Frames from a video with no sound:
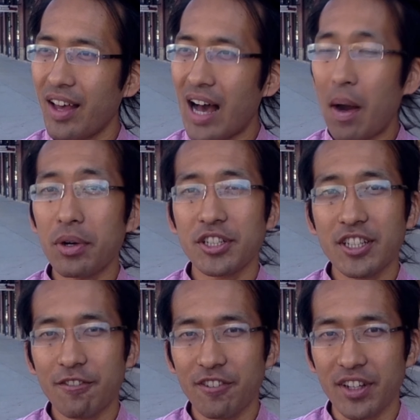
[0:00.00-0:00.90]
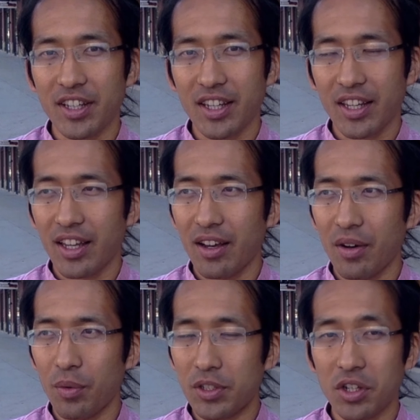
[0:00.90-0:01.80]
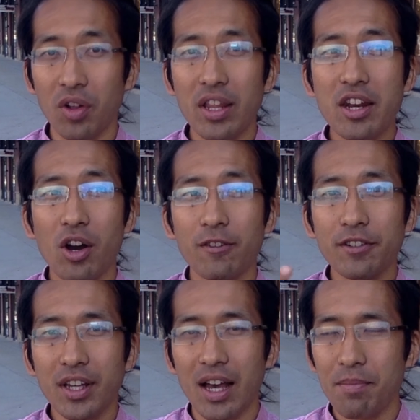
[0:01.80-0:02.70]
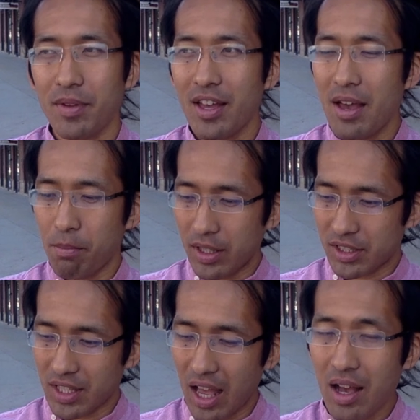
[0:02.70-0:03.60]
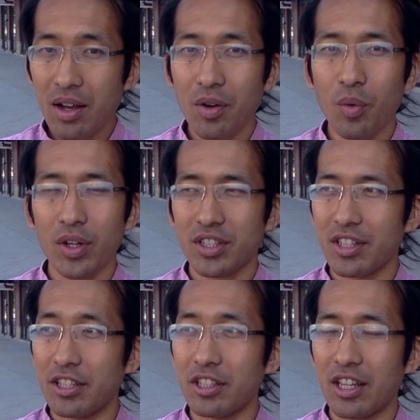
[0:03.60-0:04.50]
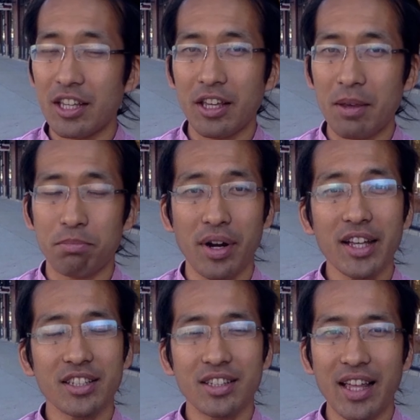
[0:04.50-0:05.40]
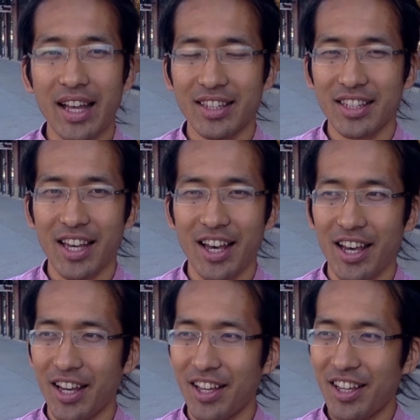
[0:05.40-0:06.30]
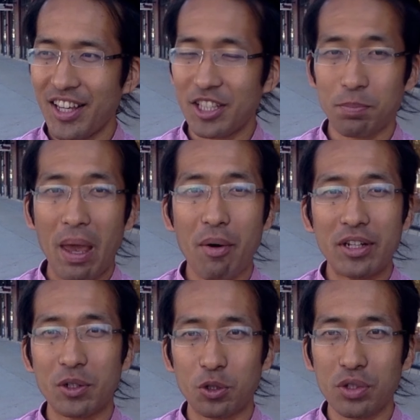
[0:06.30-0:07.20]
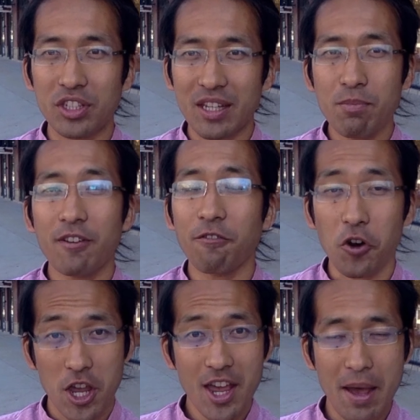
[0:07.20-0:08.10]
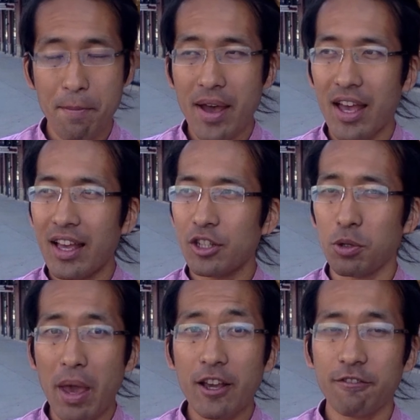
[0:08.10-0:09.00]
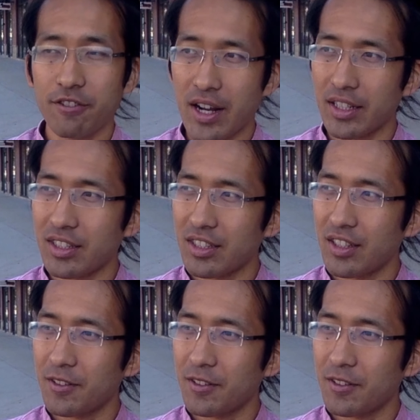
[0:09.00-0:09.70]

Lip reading: our suffering was already overcome. My son was impressed that his parents are doing something for him to make friends